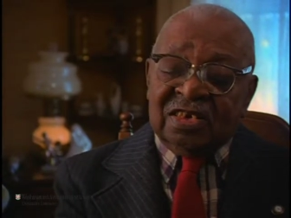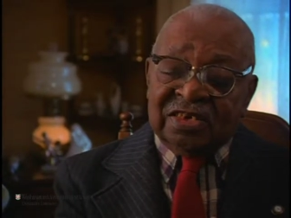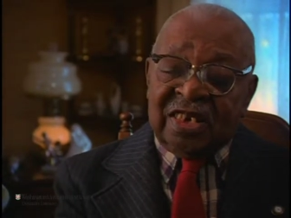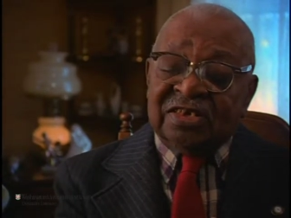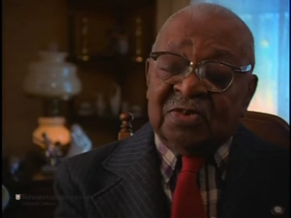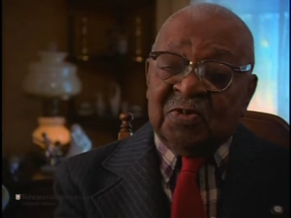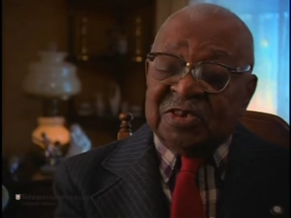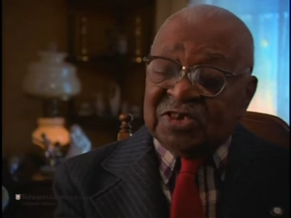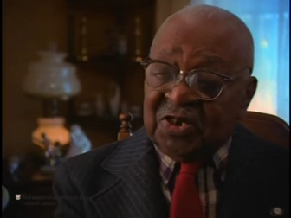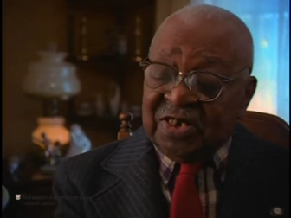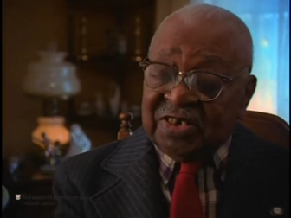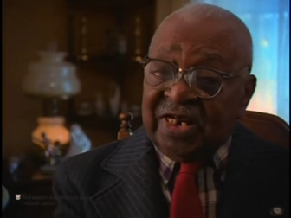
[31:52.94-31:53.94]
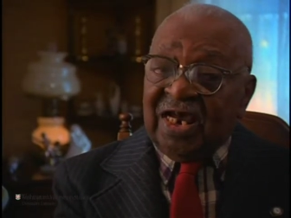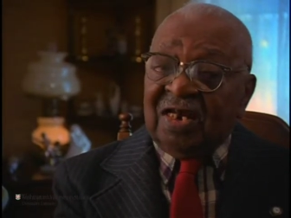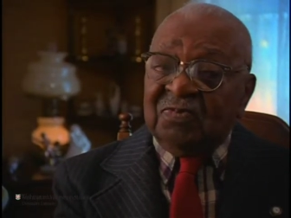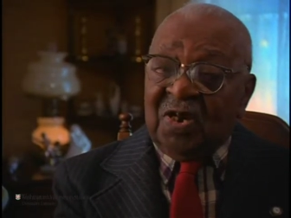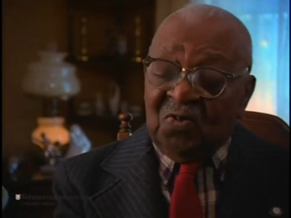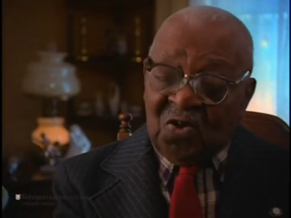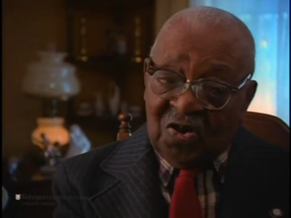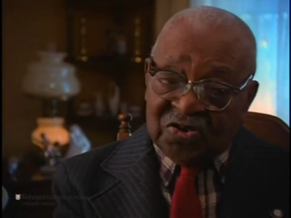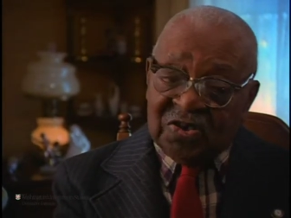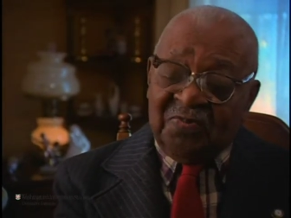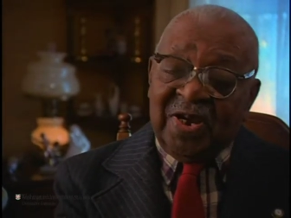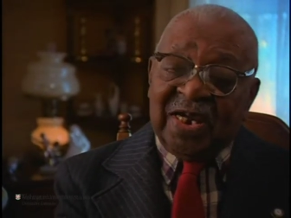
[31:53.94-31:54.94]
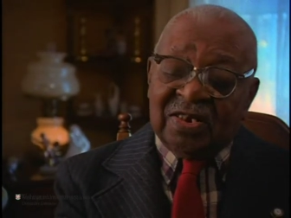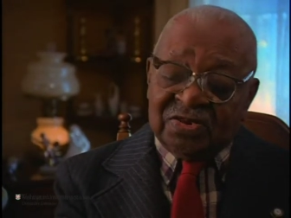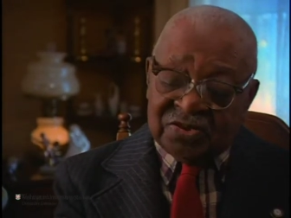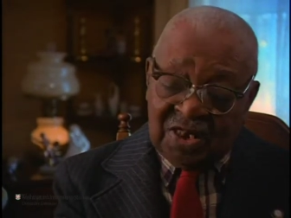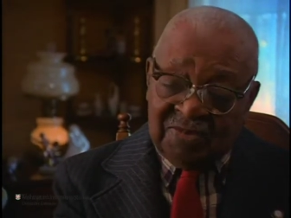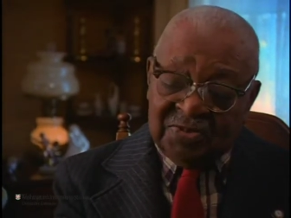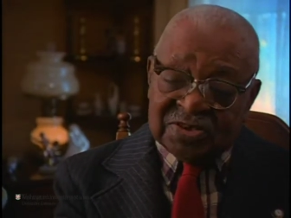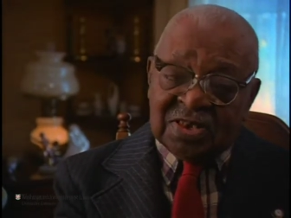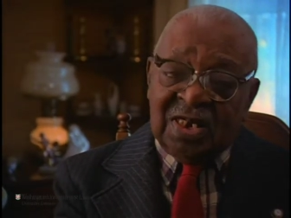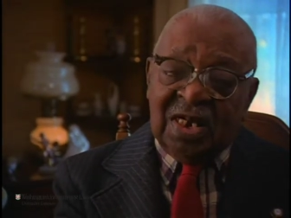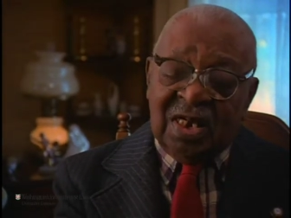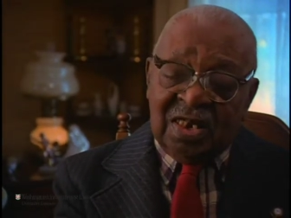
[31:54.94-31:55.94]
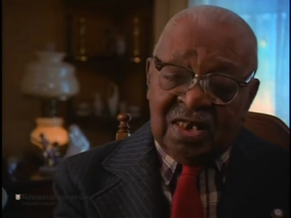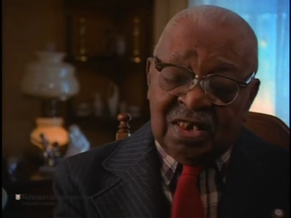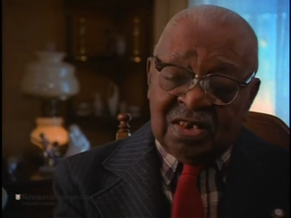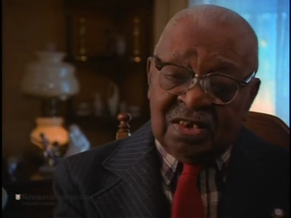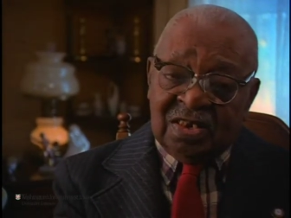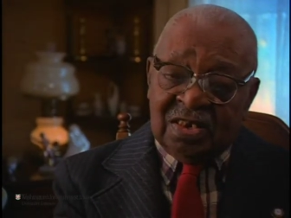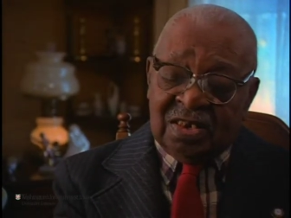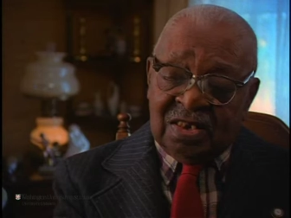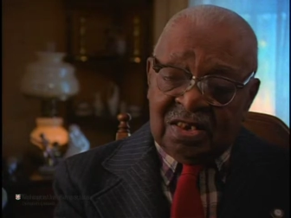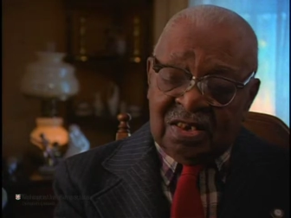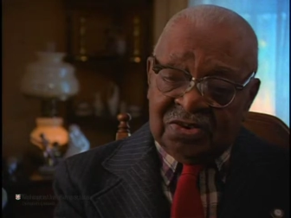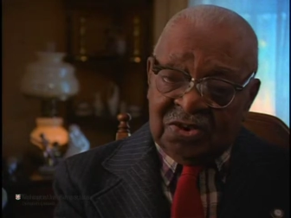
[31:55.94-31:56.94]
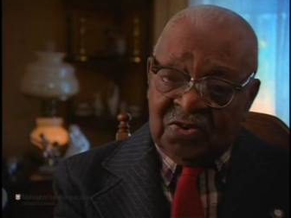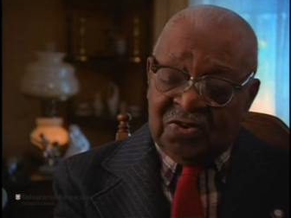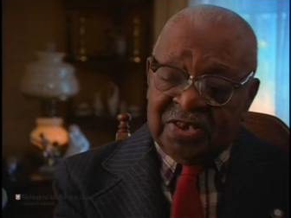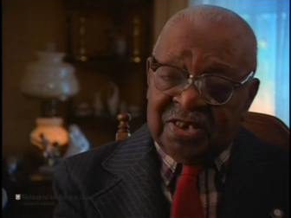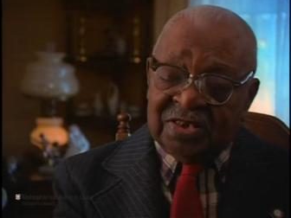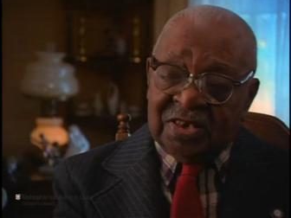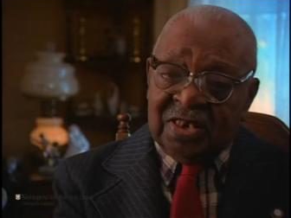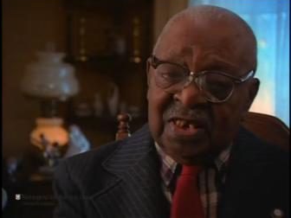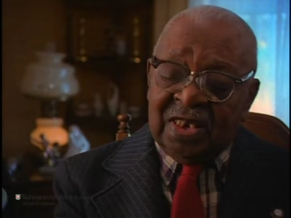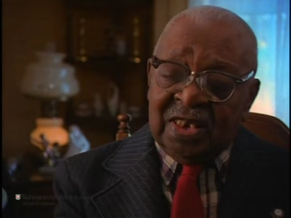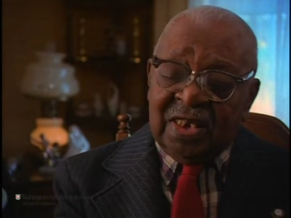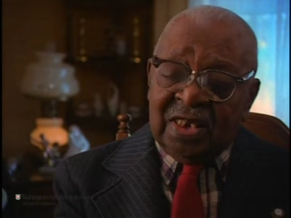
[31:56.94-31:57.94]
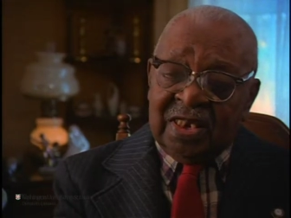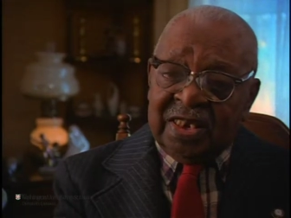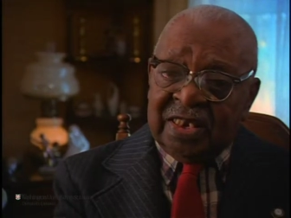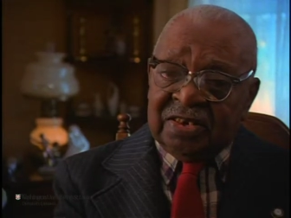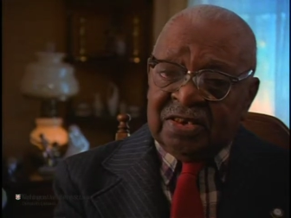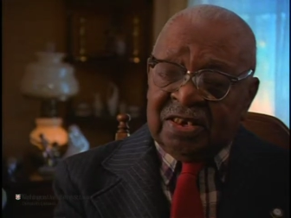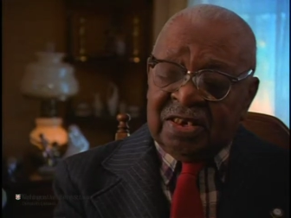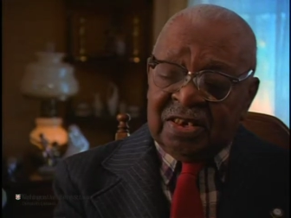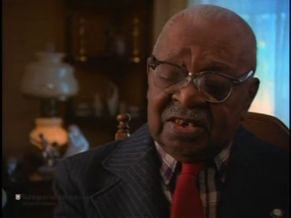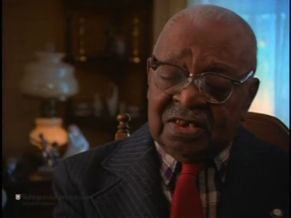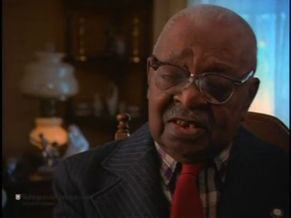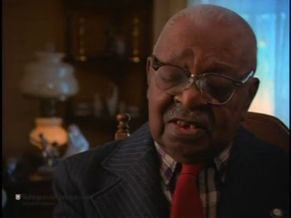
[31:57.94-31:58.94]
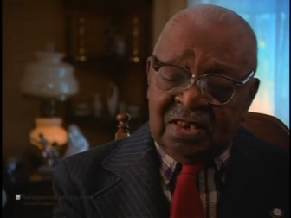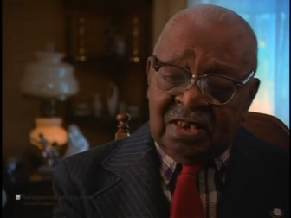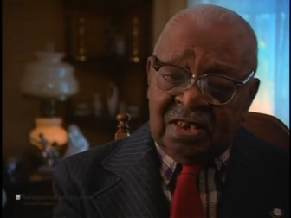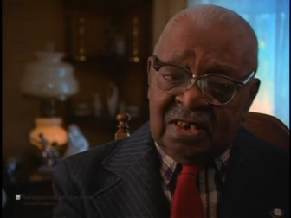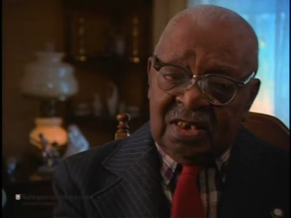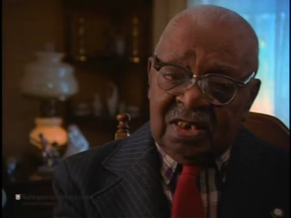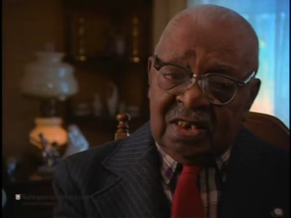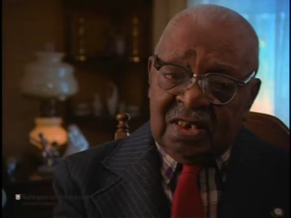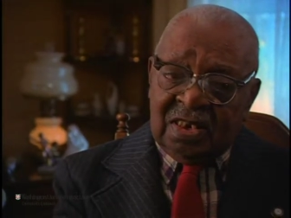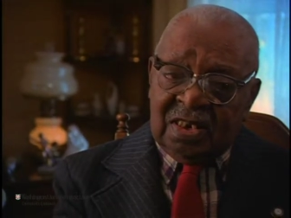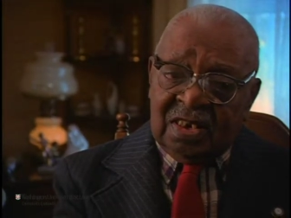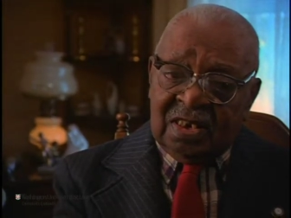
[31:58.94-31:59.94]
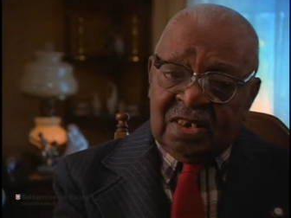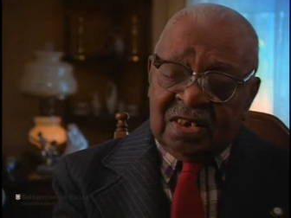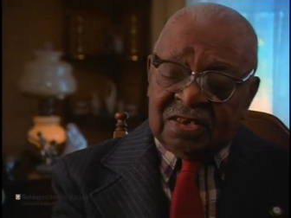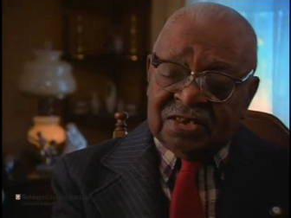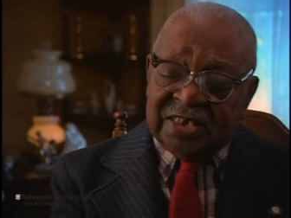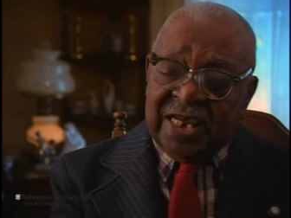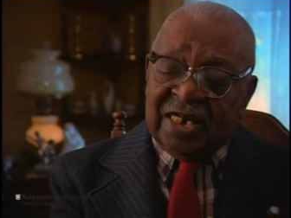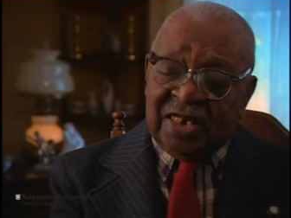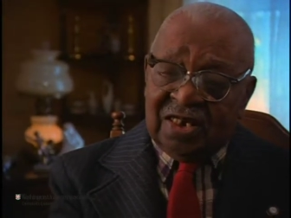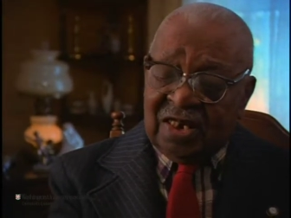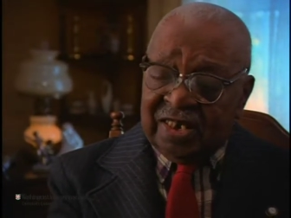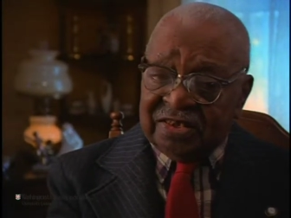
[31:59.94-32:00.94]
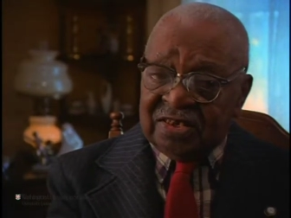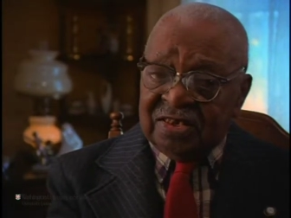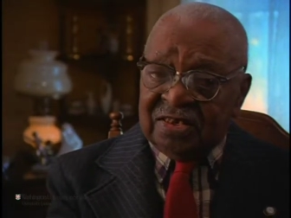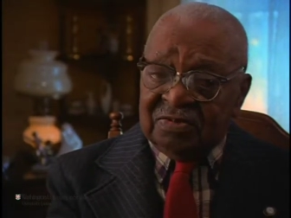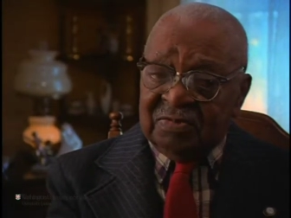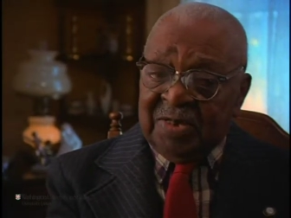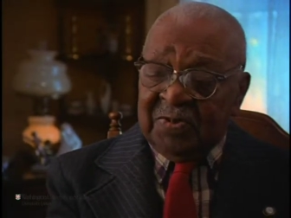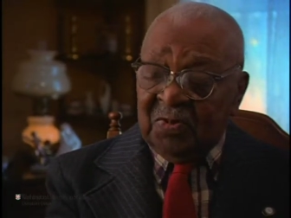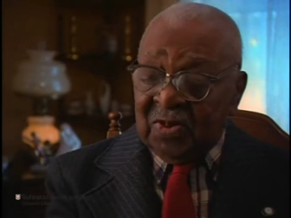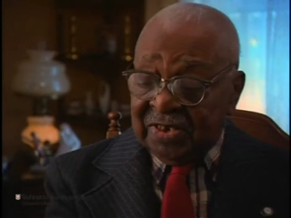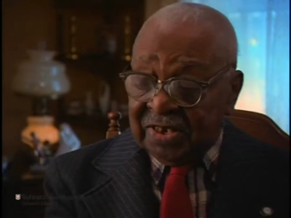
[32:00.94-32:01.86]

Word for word: Since it was turned down by Walter Michael Thomas uh, Dogan, and uh, uh, Stanley Cotton, and maybe one